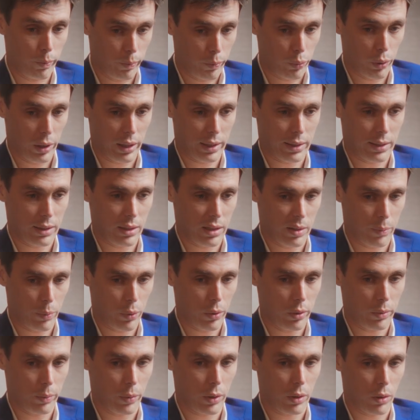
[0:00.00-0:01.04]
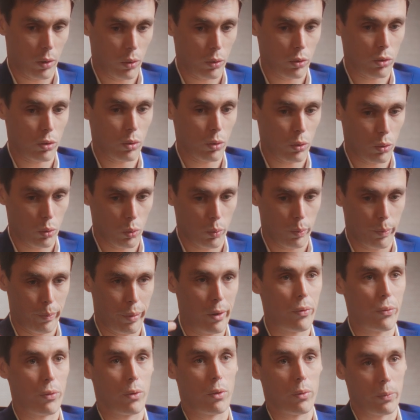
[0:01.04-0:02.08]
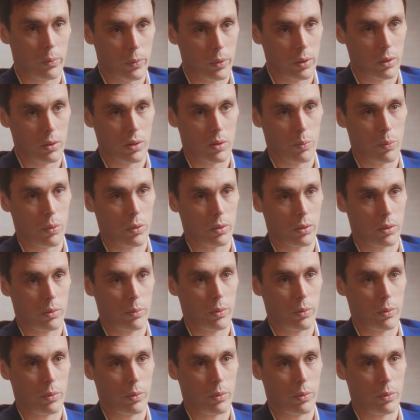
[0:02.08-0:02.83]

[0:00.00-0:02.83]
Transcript: practice sport, but also to perform in sports,